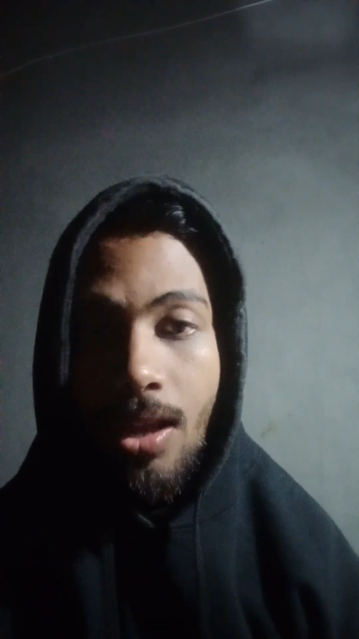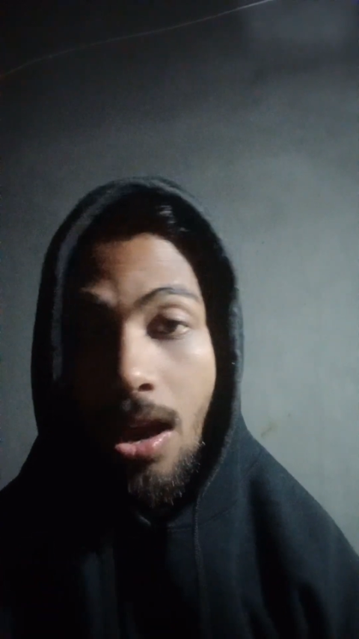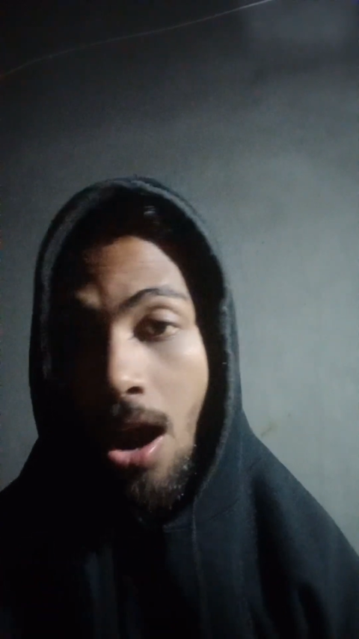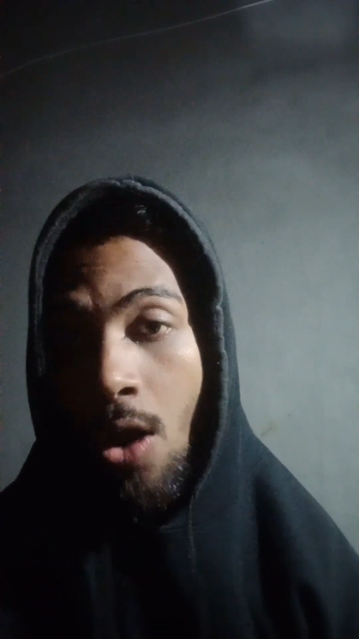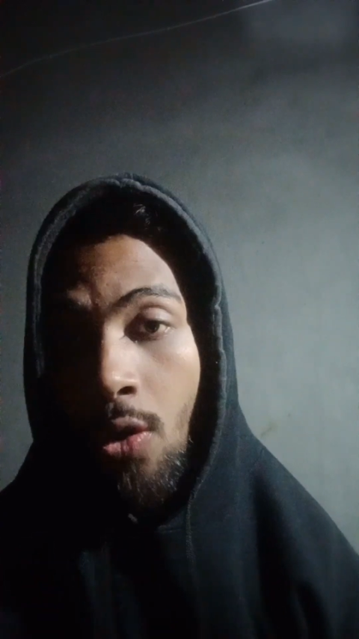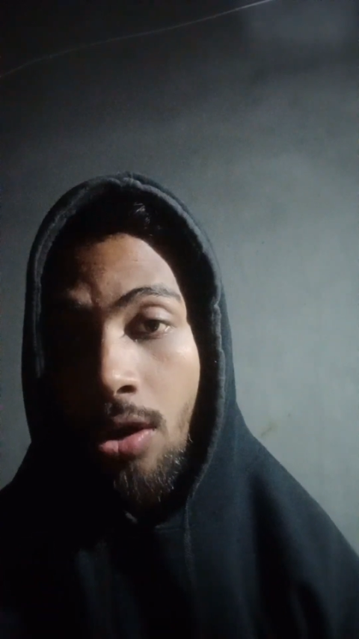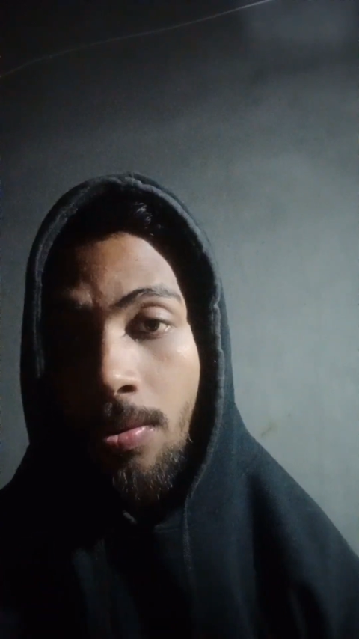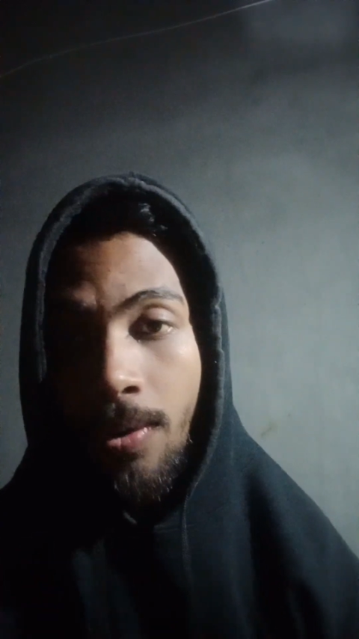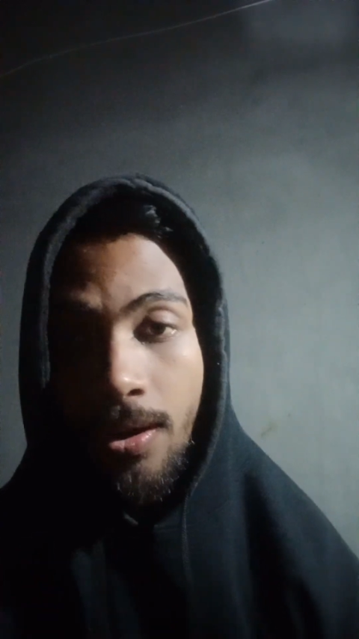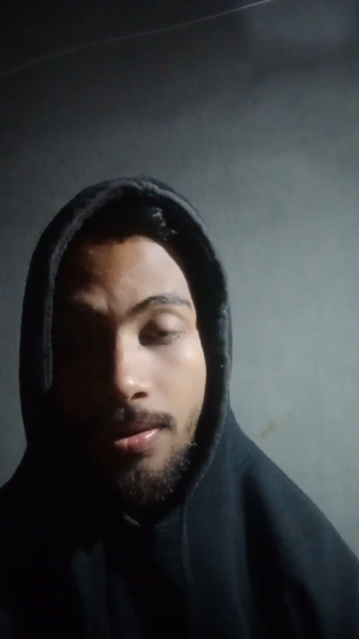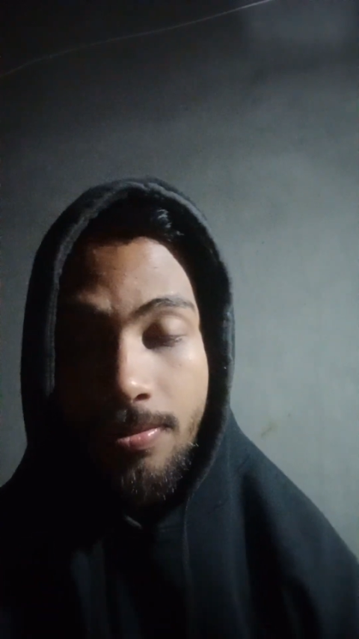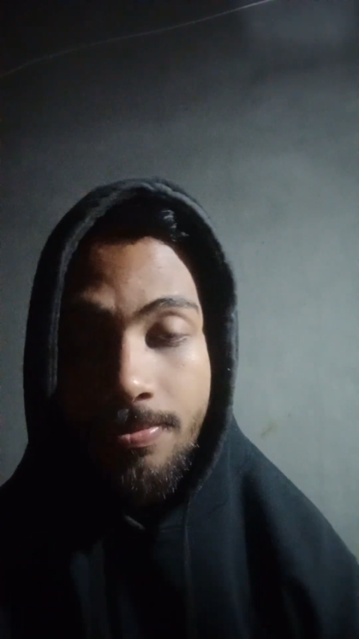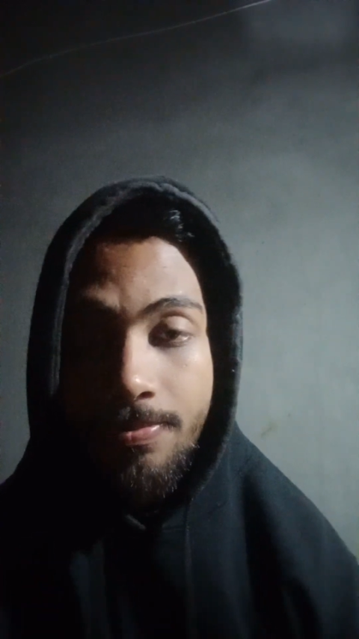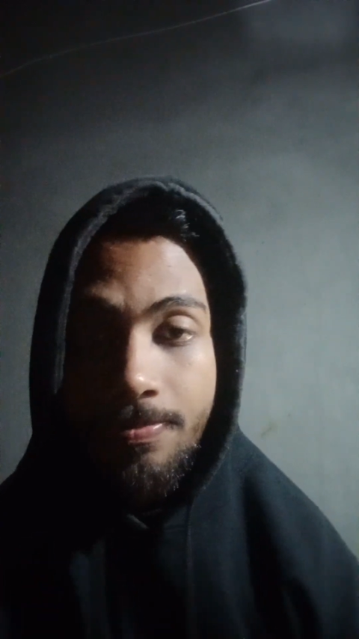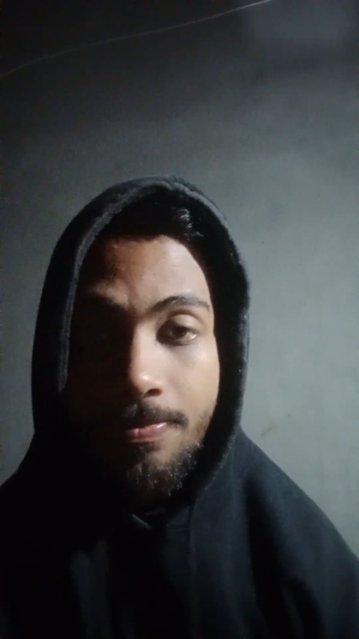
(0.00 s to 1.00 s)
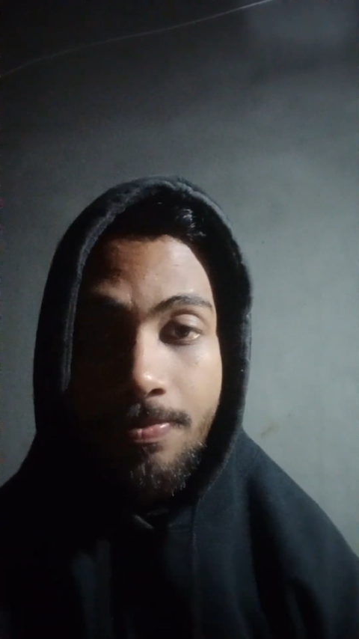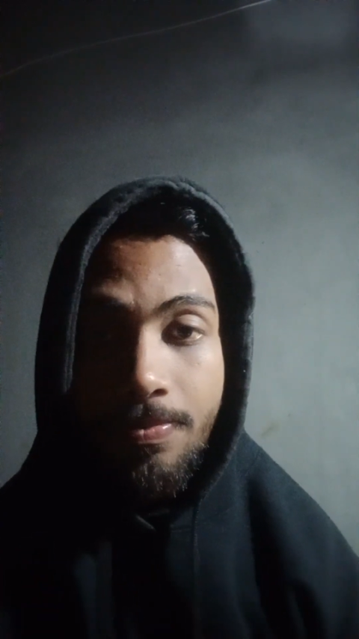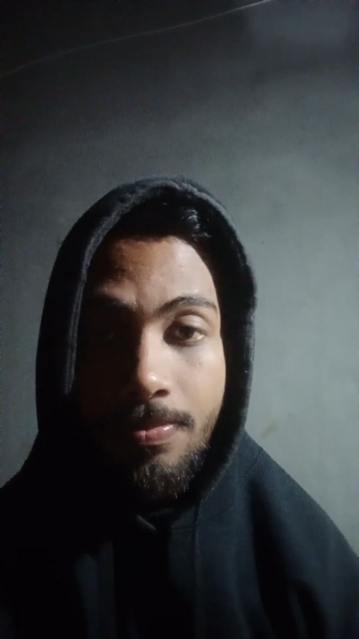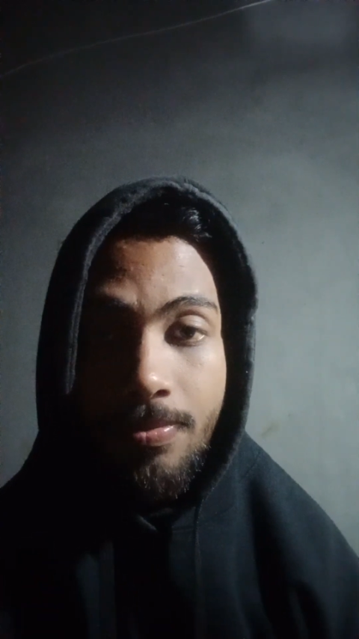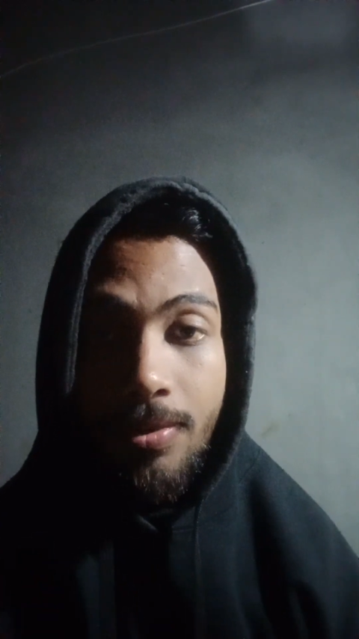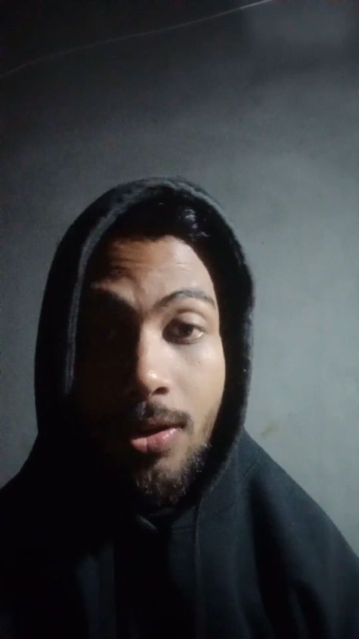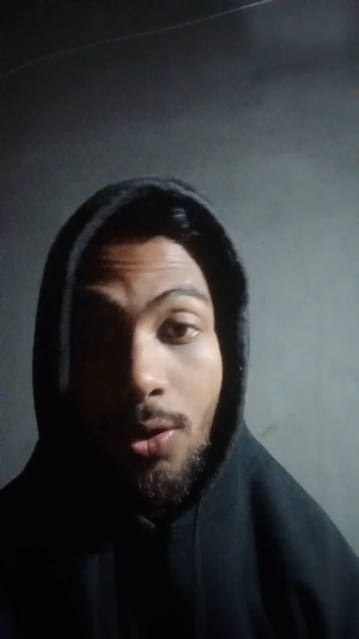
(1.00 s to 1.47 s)
however,
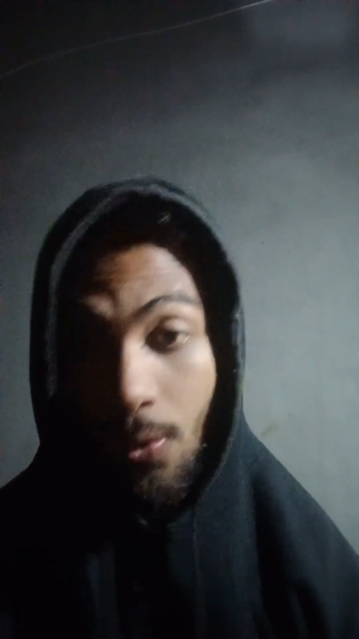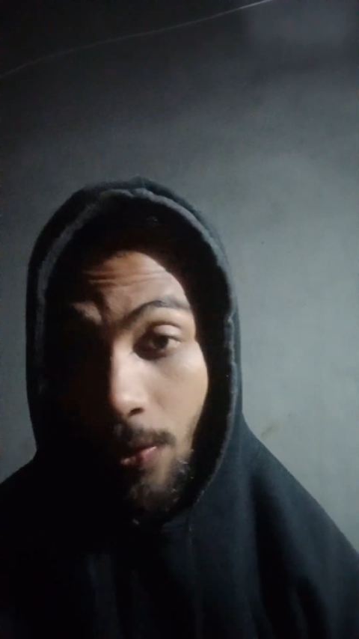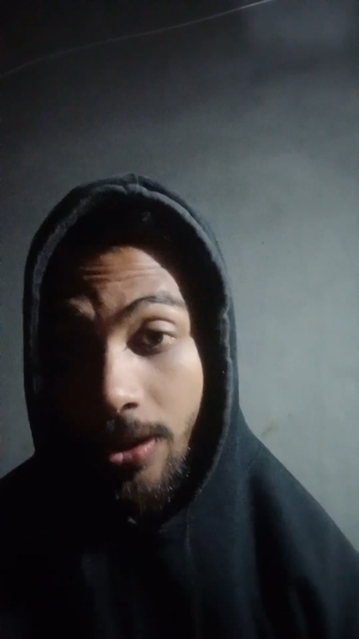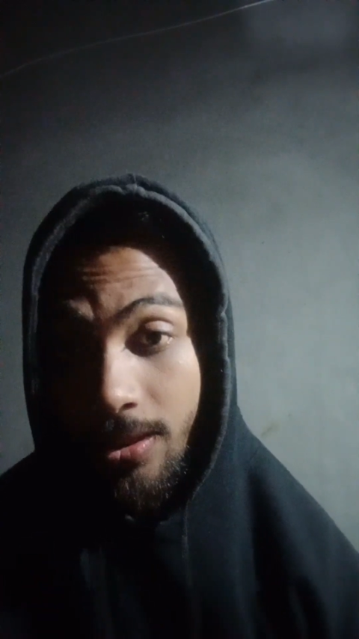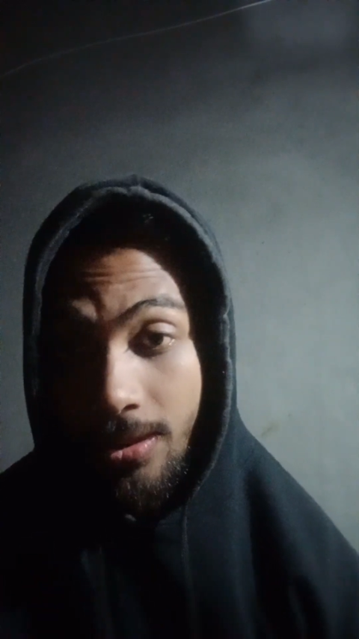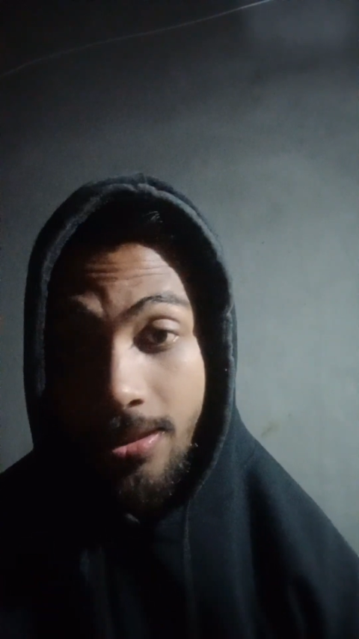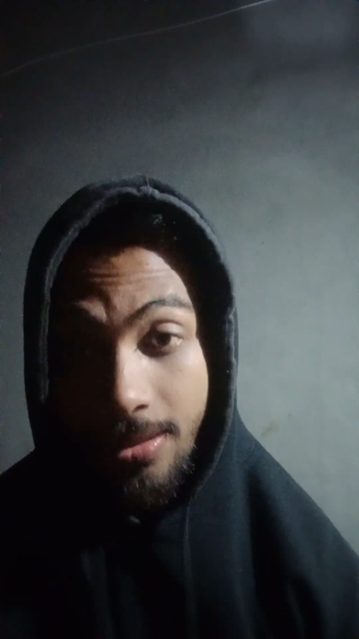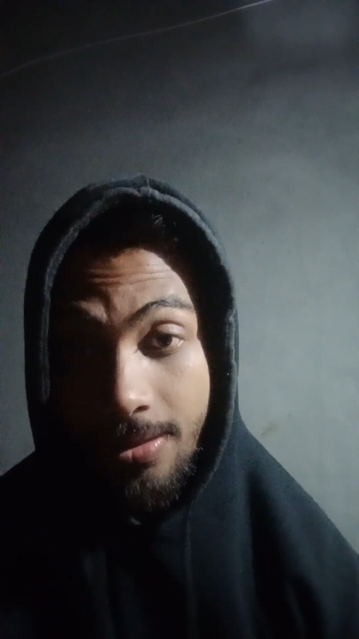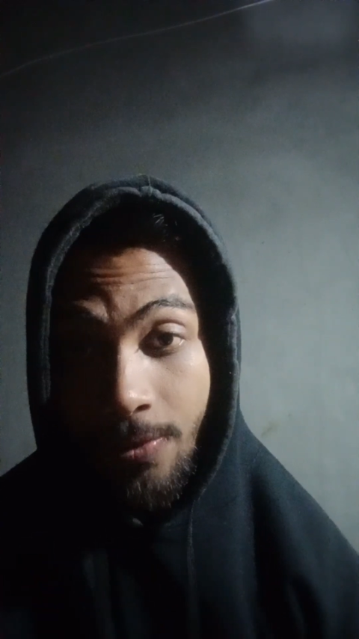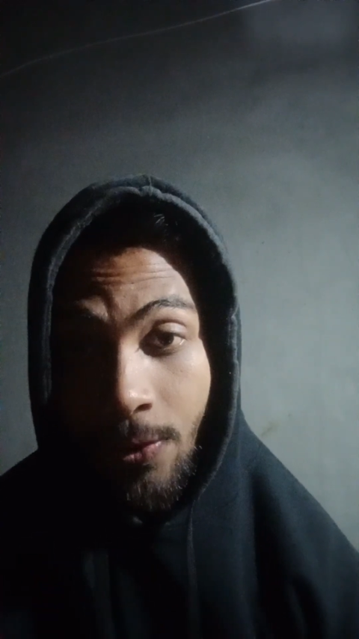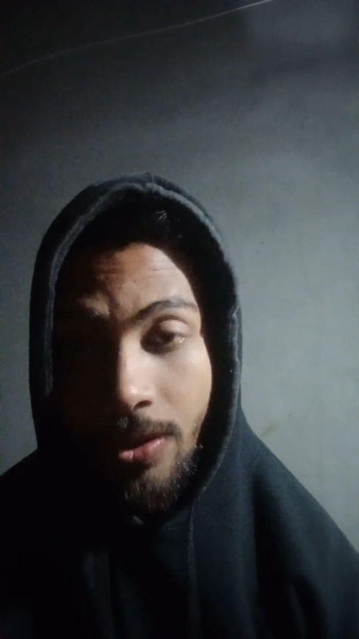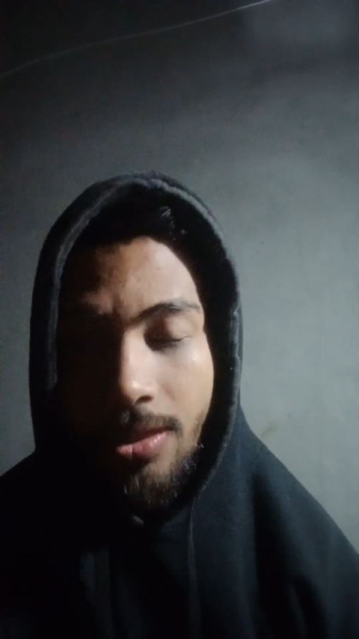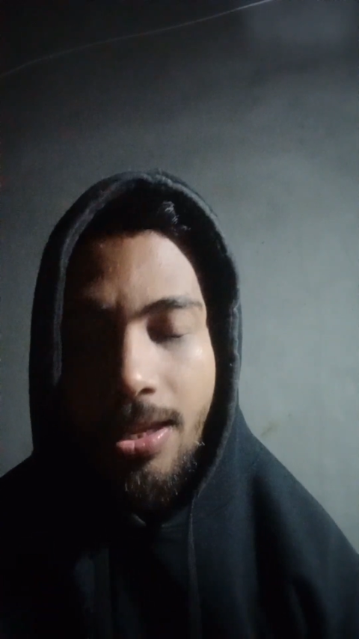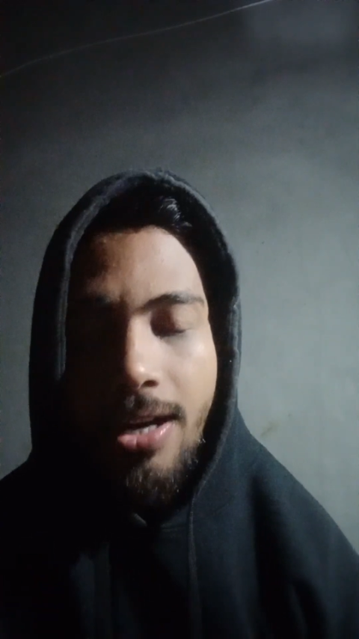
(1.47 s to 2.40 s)
when